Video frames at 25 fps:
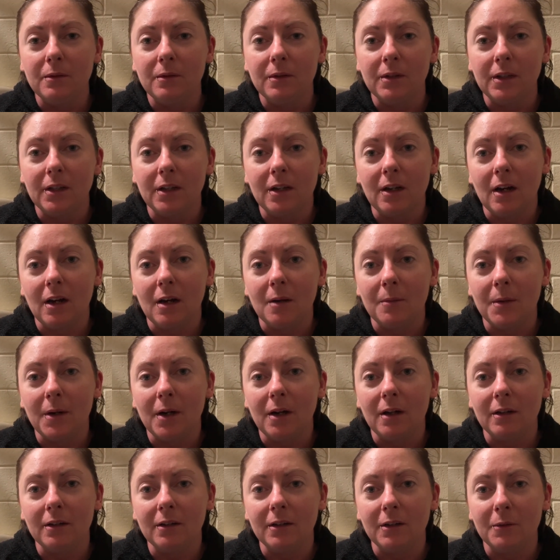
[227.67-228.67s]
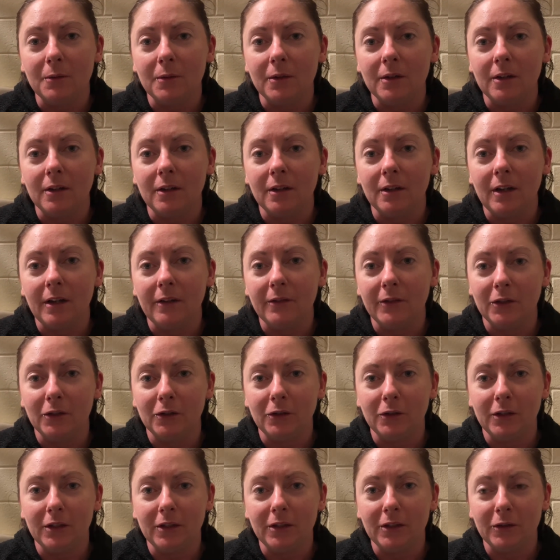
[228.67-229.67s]
in the car park that were having a
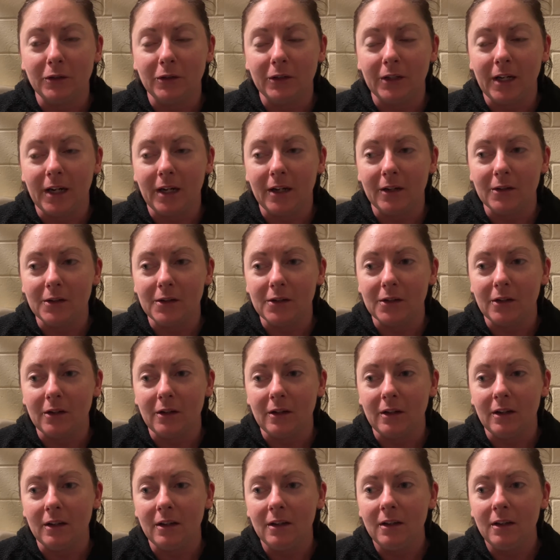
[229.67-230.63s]
look at the lookout, so